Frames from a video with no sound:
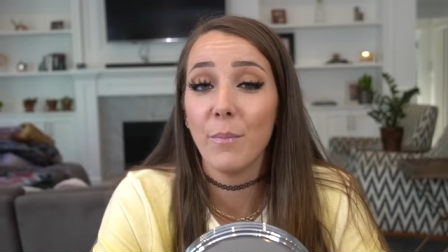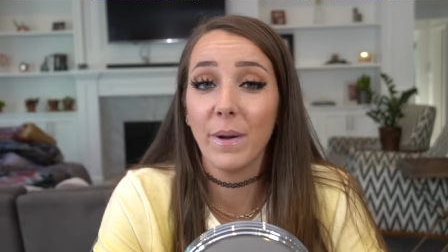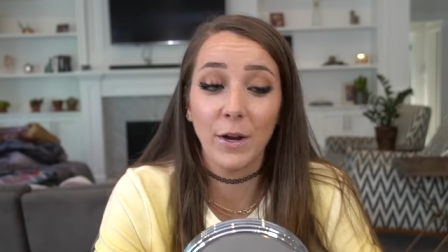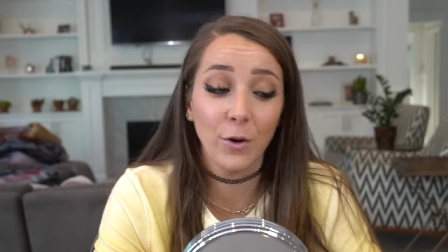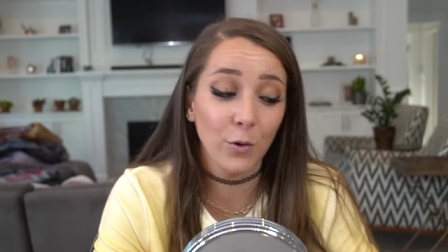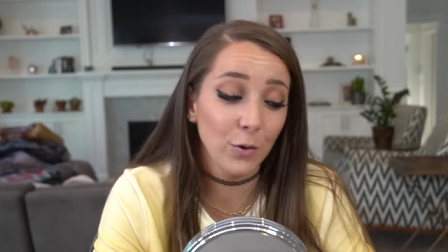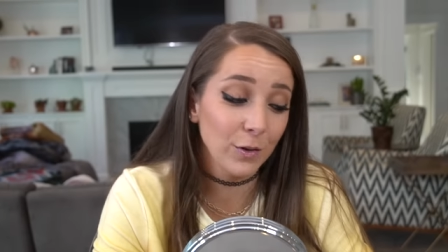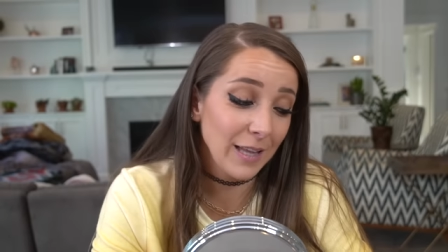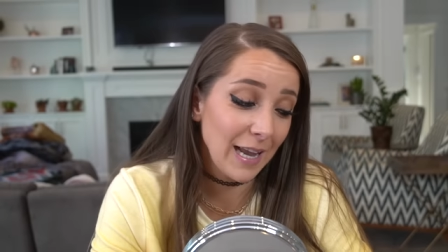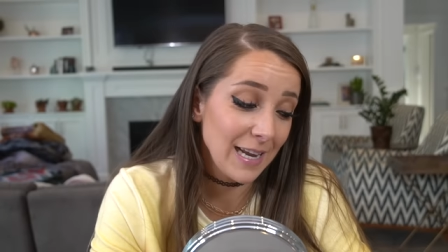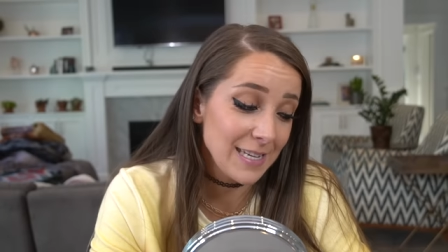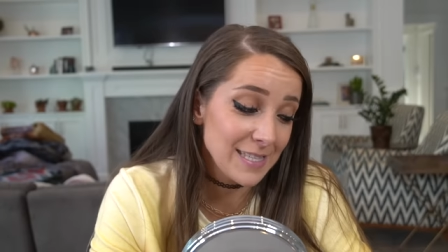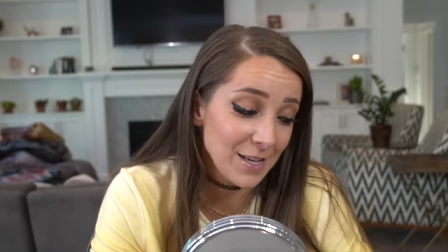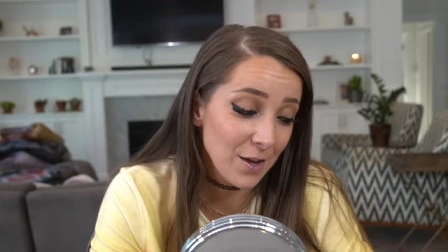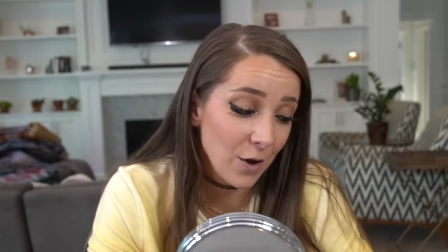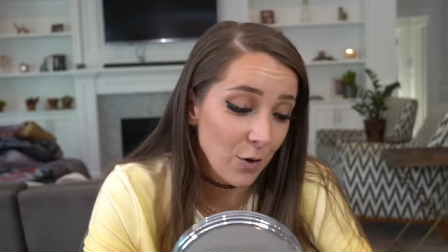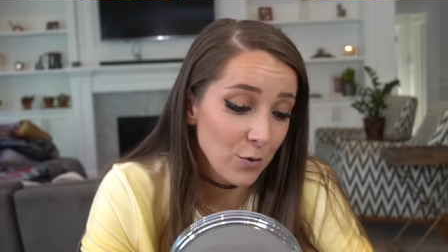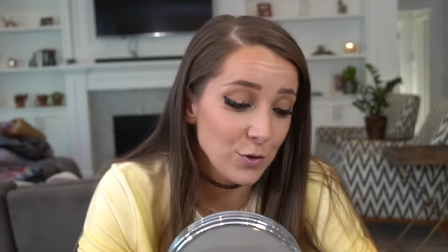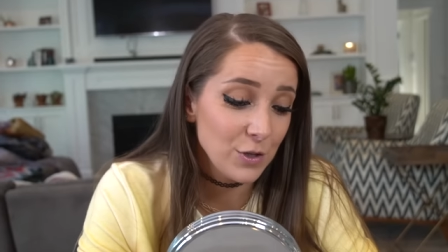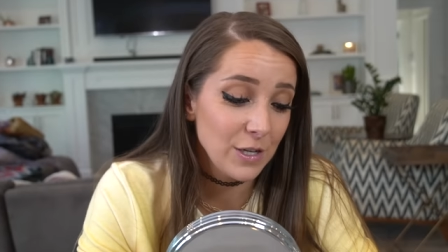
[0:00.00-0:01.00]
my girl Liza
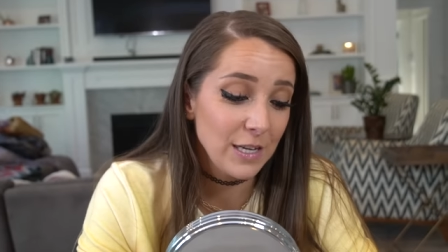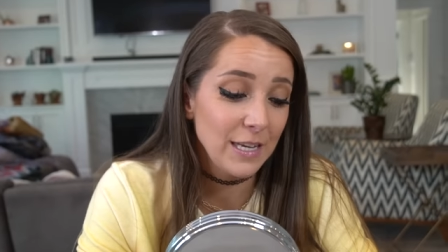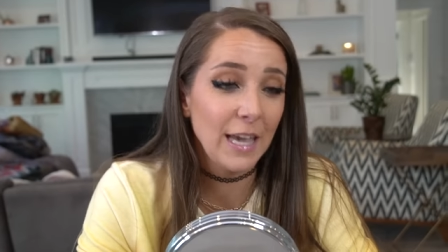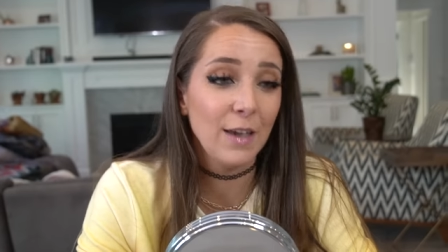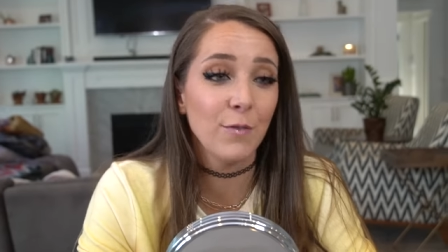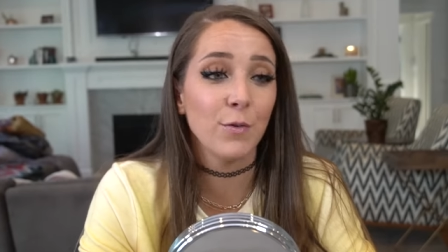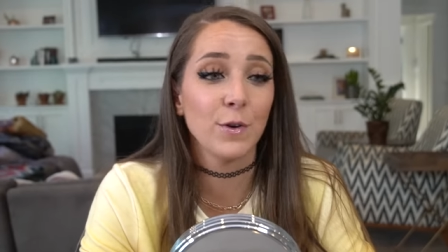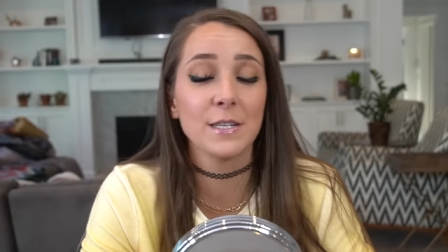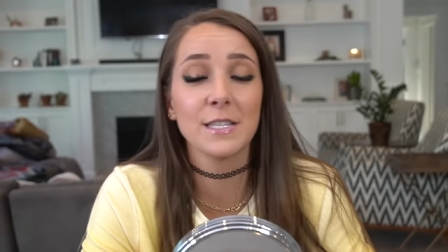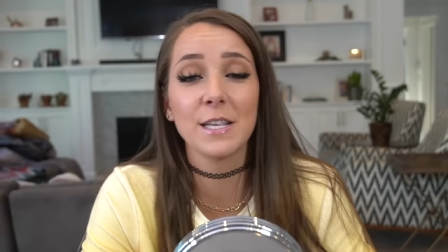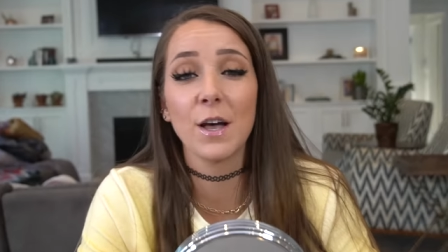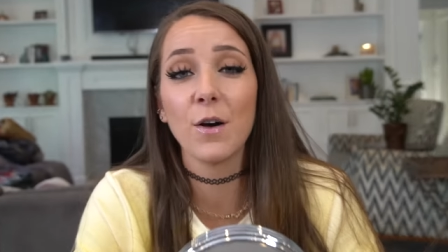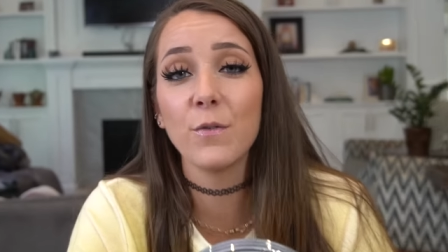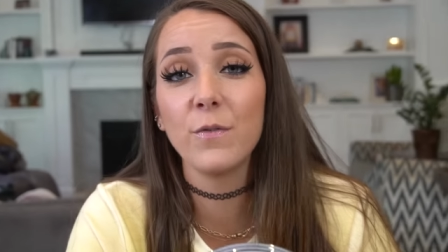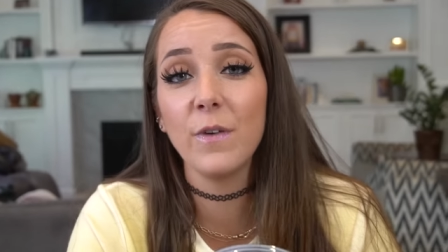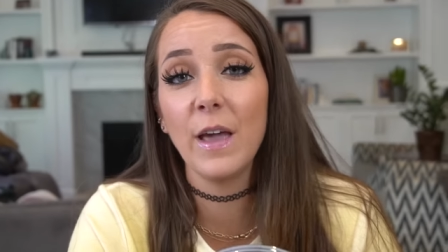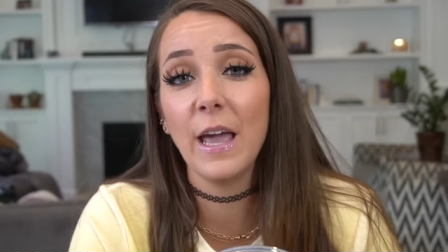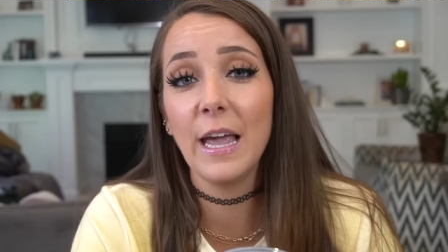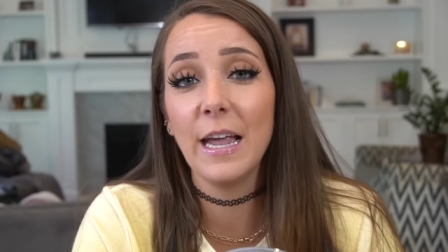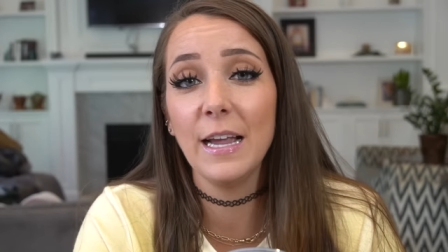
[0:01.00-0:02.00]
Koshy gave
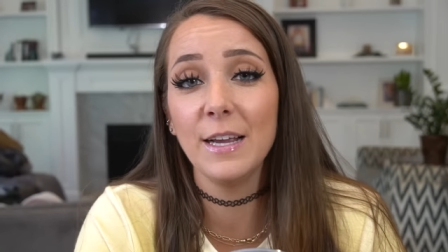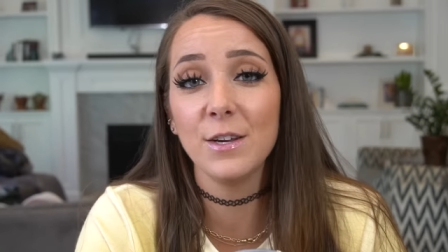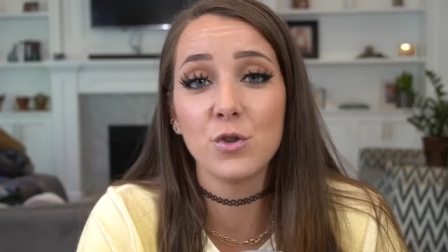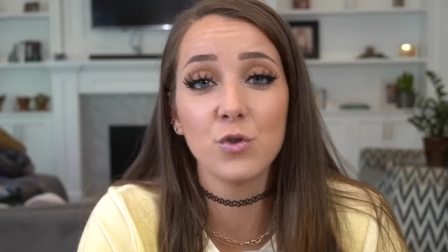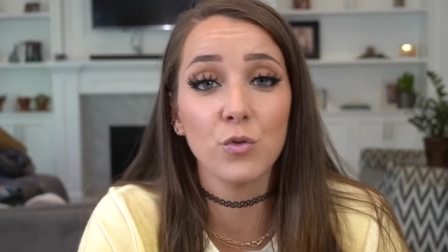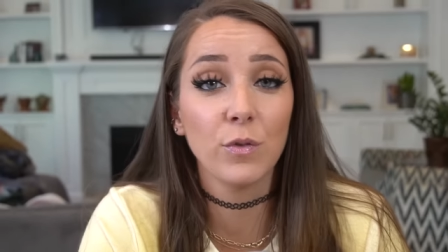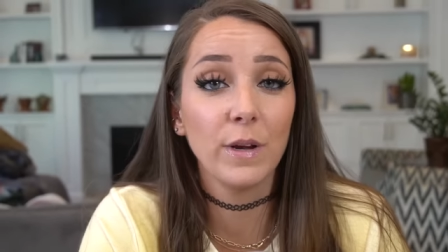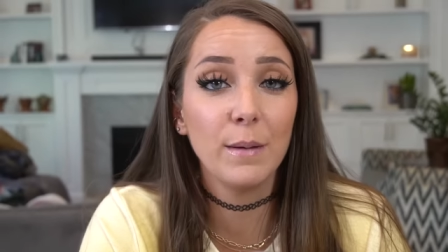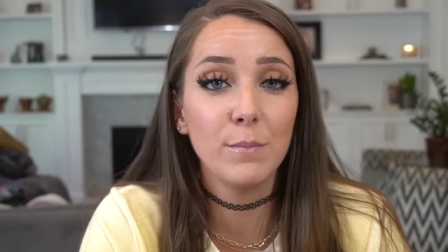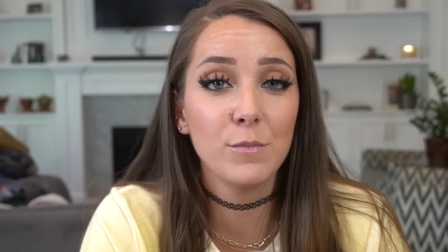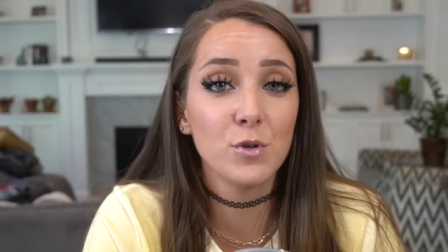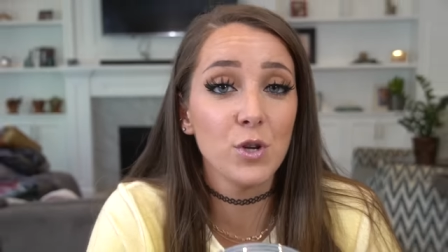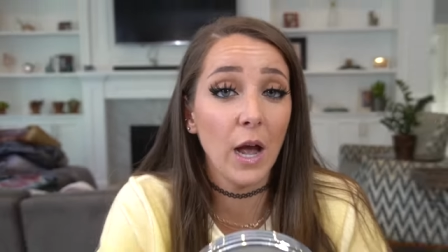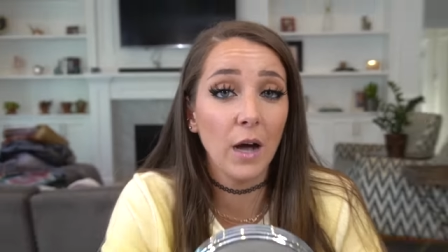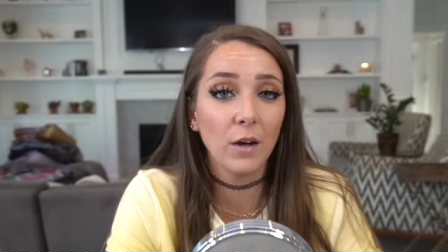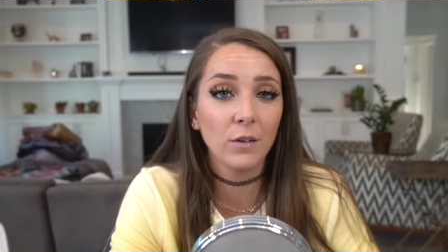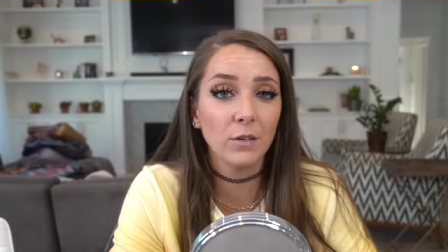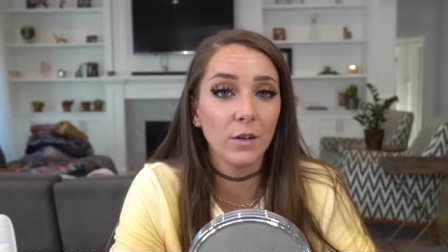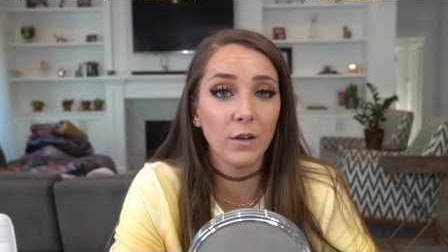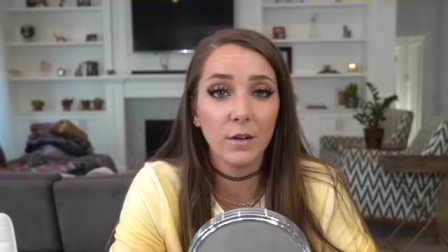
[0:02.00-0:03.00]
herself a dream
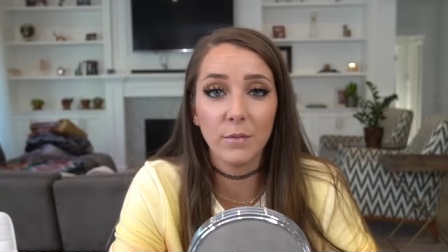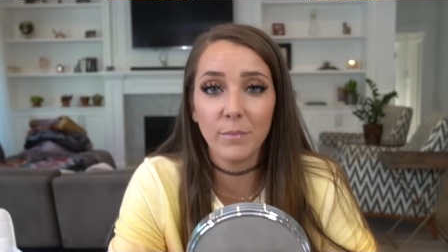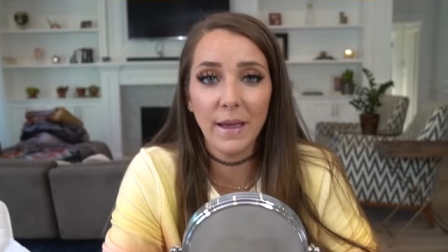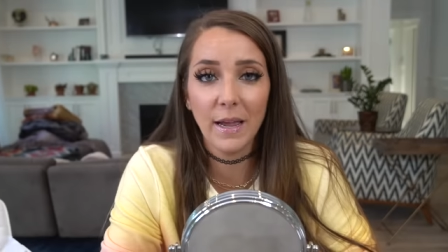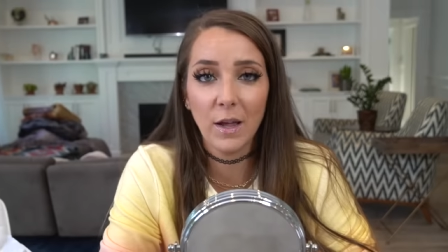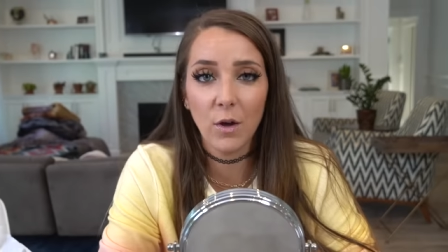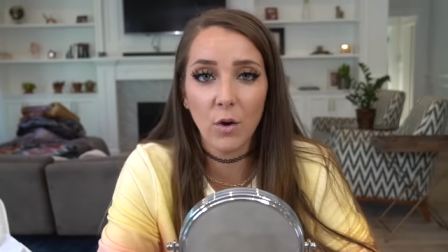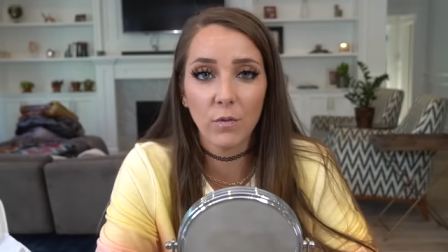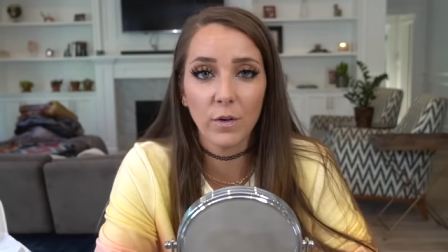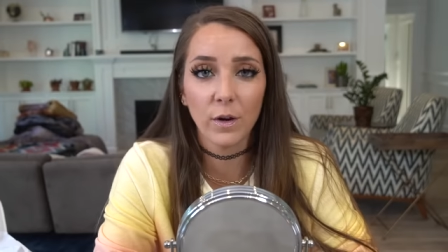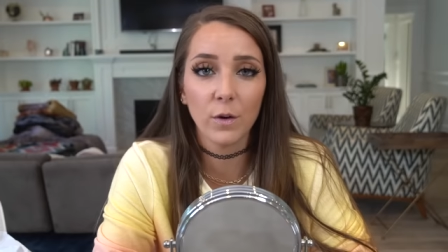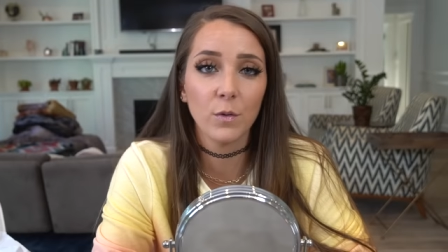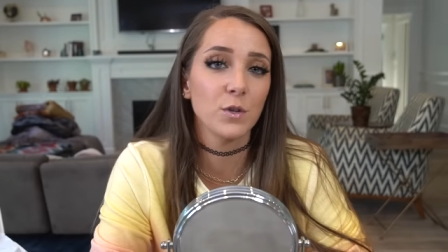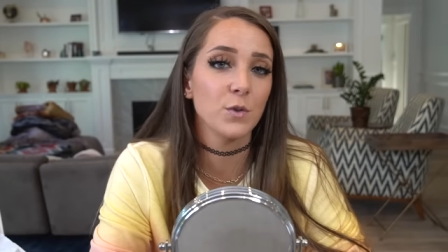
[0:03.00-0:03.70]
childhood makeover,